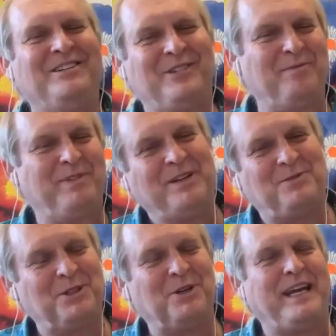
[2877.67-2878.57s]
Grandparents
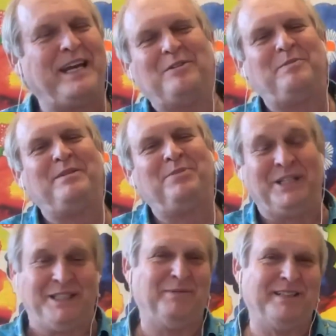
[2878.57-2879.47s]
were okay with being
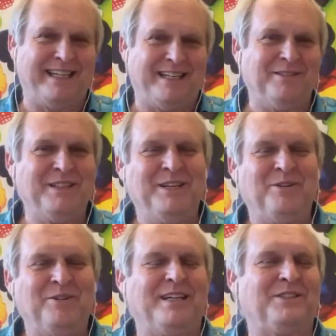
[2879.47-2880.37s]
pushy, but now
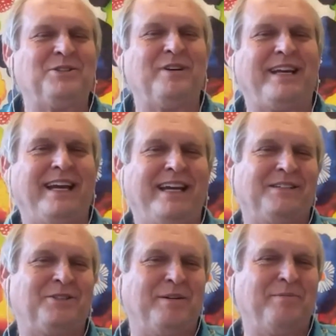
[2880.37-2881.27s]
we're not so okay
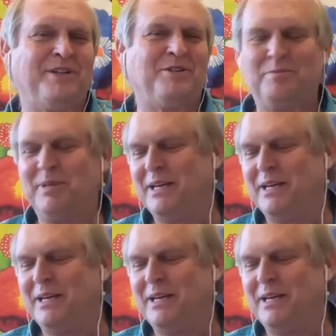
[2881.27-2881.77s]
as grandparents with being